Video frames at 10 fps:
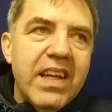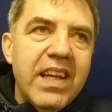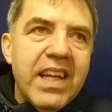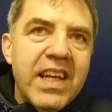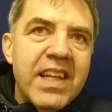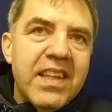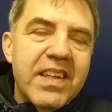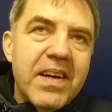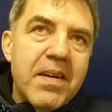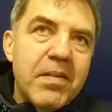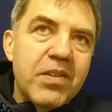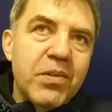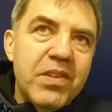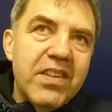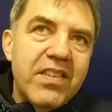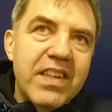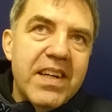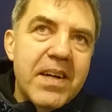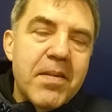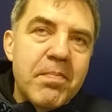And so this
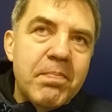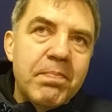uh,